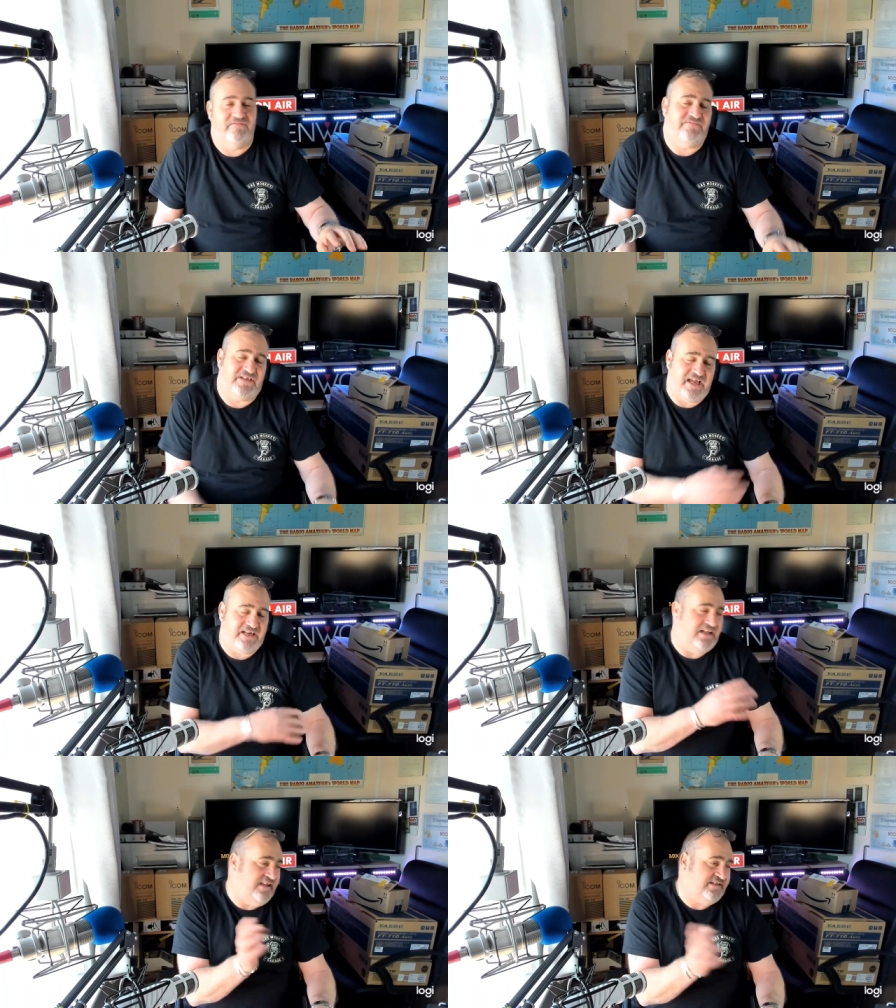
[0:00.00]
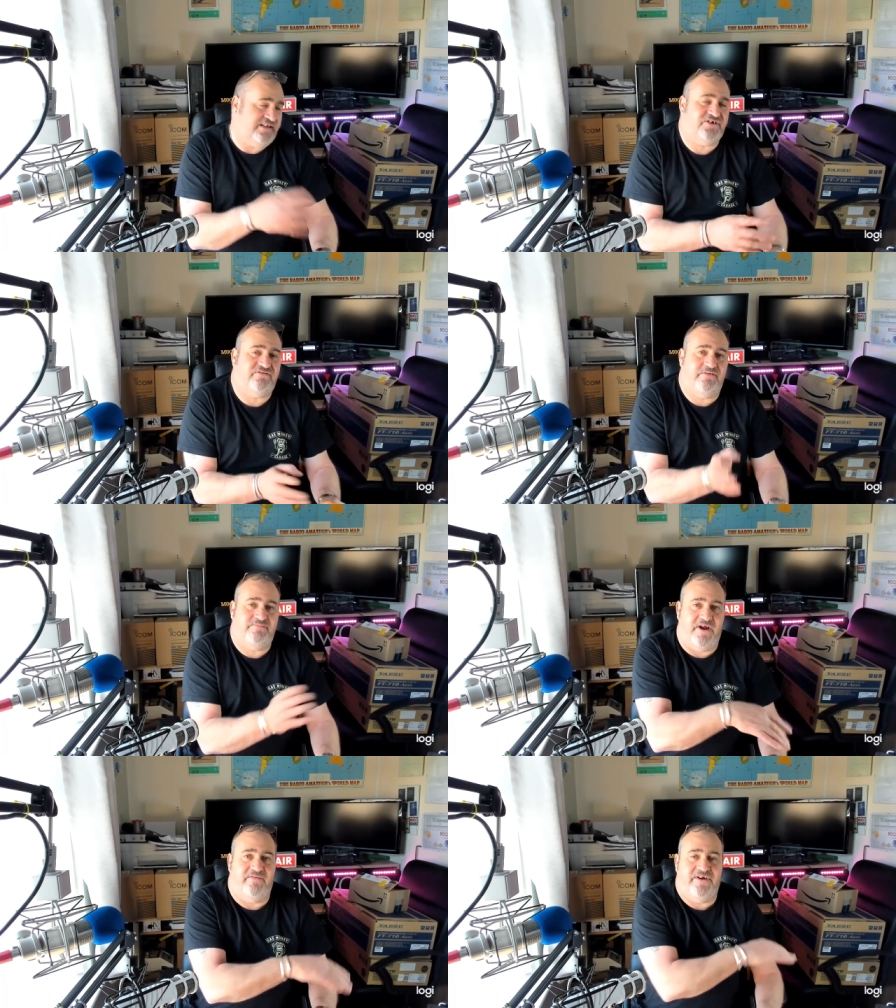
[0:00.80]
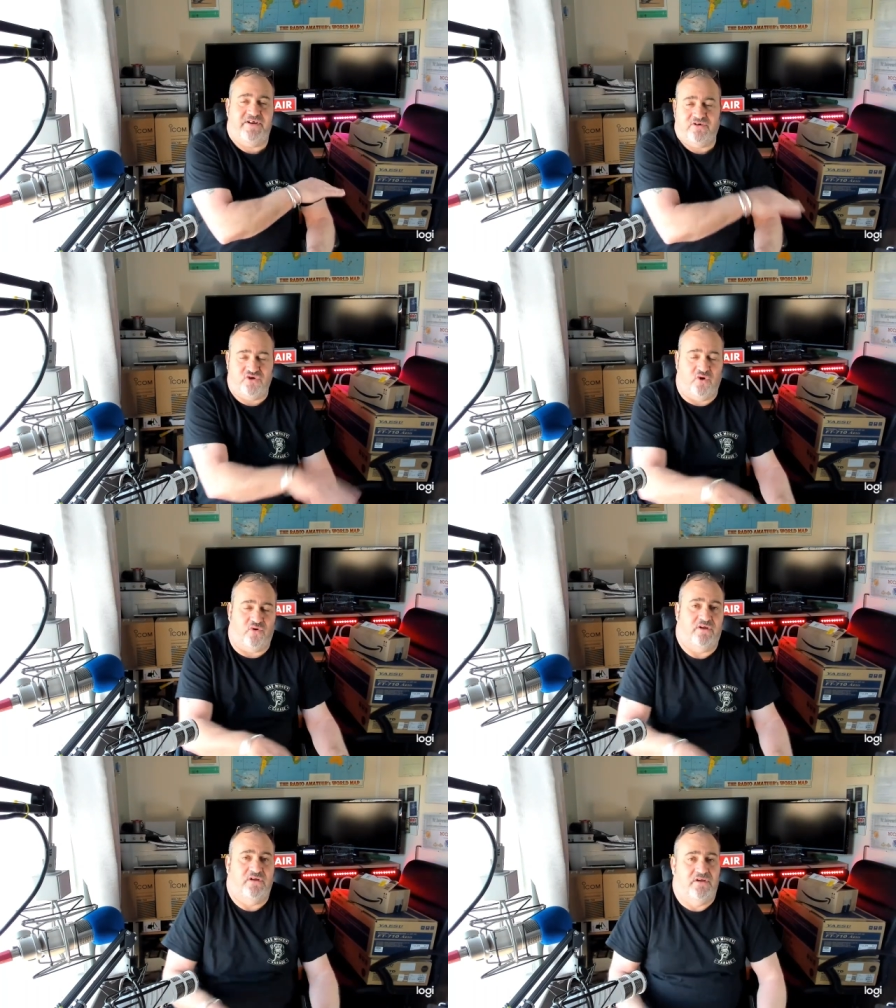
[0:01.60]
Forget it, it's history, buried, done.